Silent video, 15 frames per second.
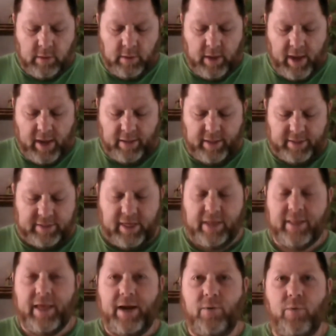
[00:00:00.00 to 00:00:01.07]
And they say
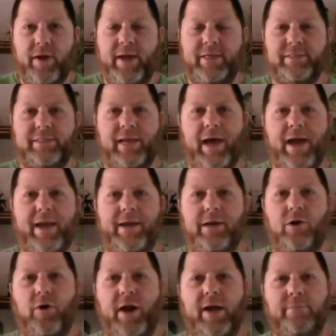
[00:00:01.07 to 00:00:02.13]
that it weighs 9
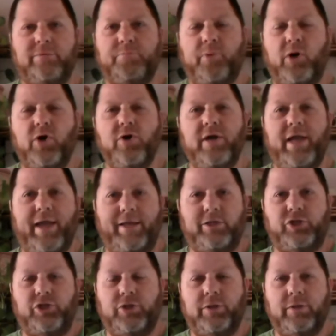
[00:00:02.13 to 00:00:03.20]
grams per
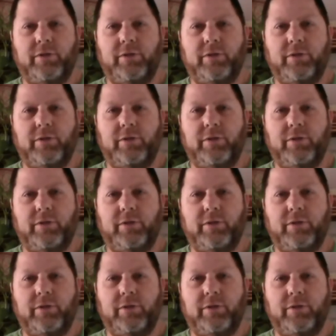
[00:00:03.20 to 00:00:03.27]
inch.